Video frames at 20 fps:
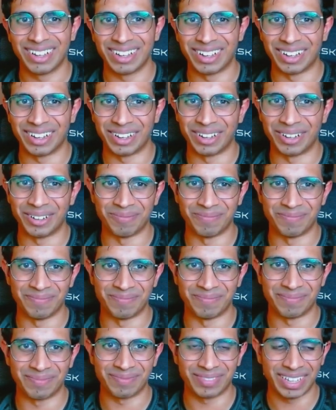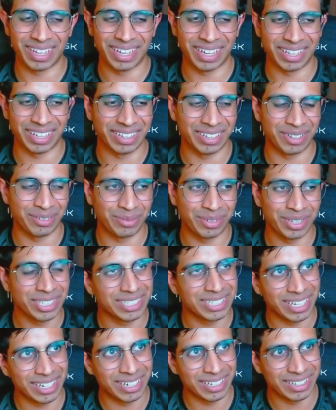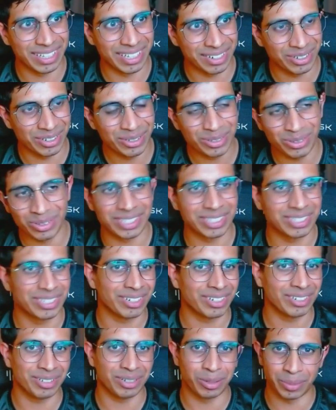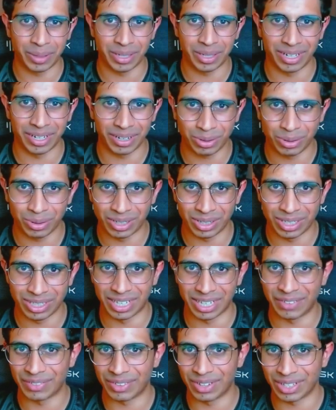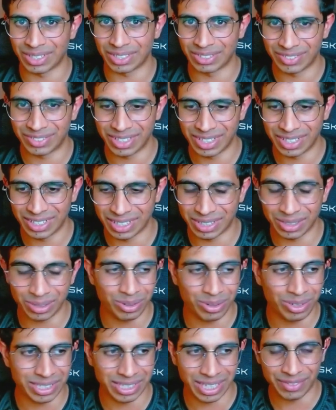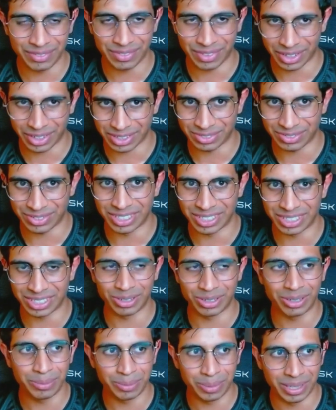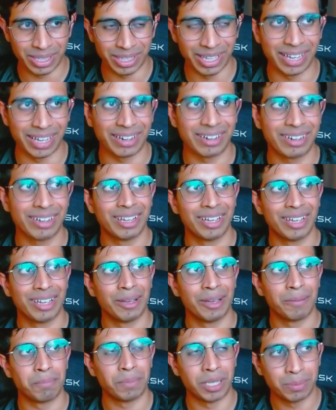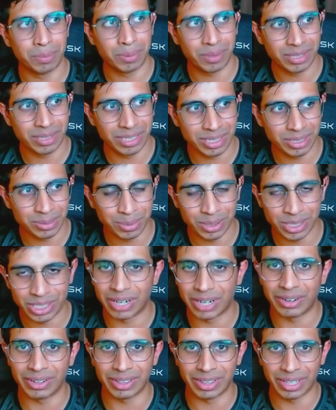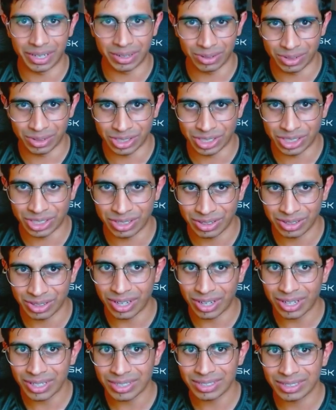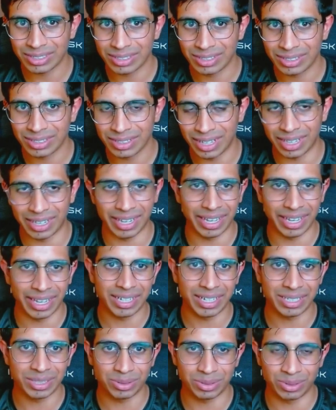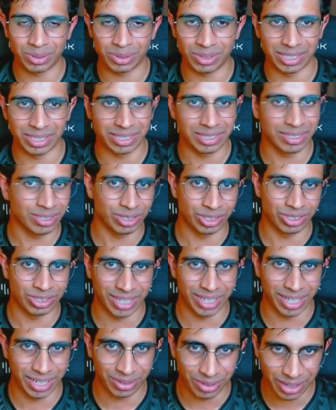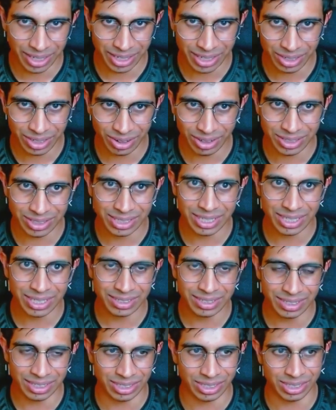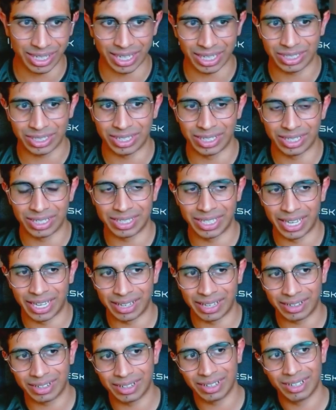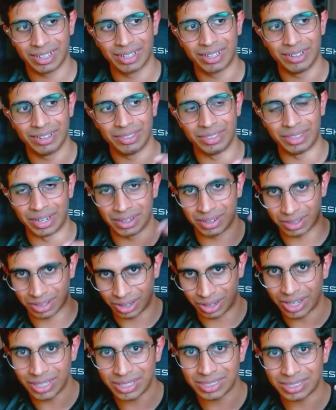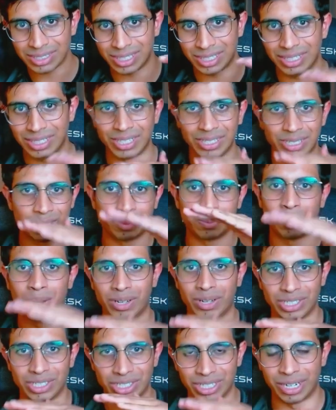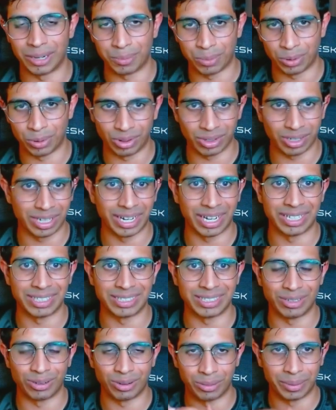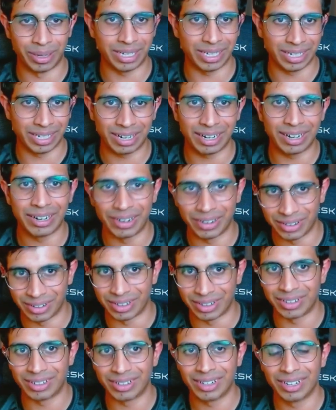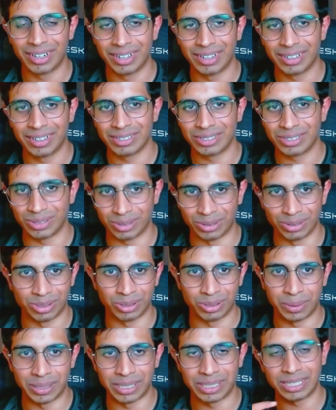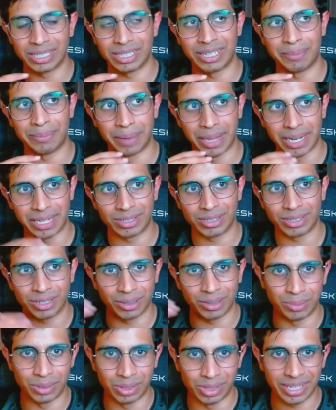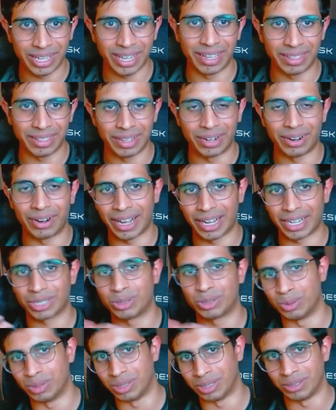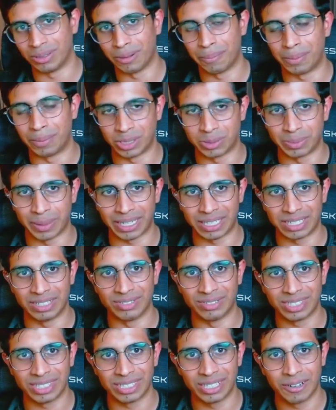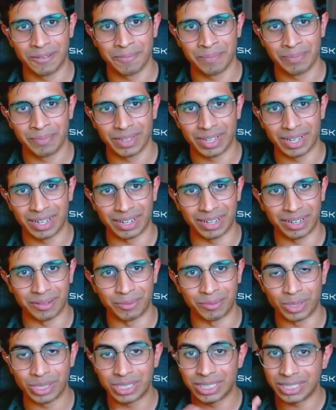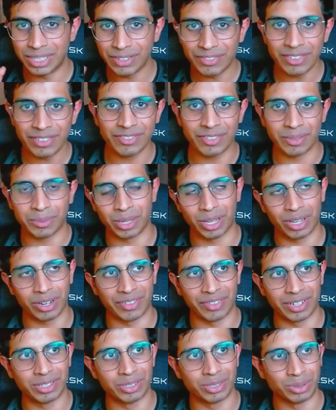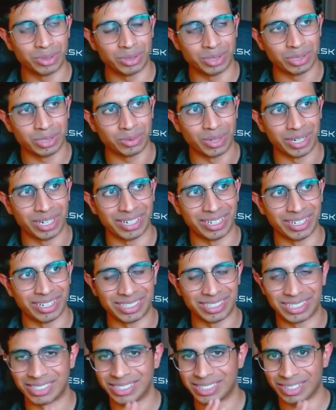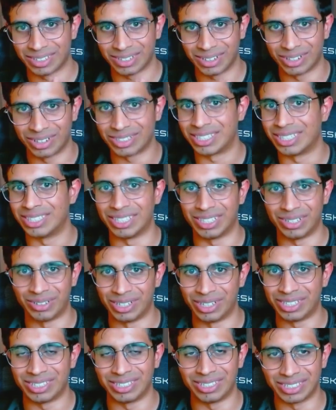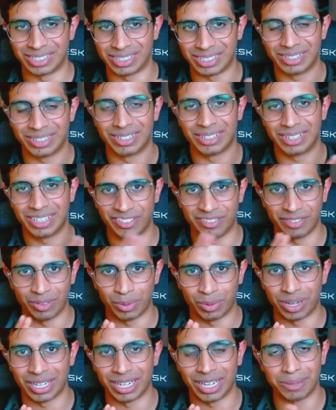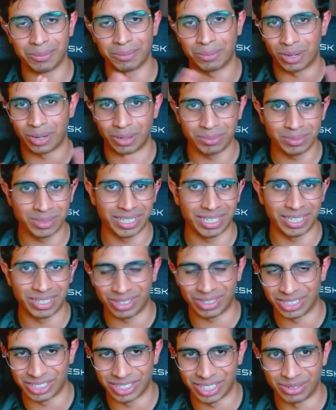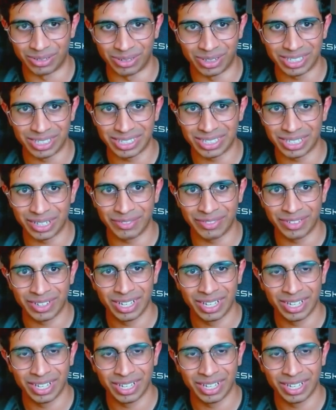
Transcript: um, and then we decided that no that's not going to be our core design philosophy and the core design philosophy is going to be that people need to be sharing their original thoughts and ai's role isn't to generate content it's to actually take their thoughts and then just polish it up or organize it or make it clearer. So to basically better communicate their actual perspectives um, which is different from a lot of other tools where it's just a content generator. Just give a one line prompt and you can generate stuff.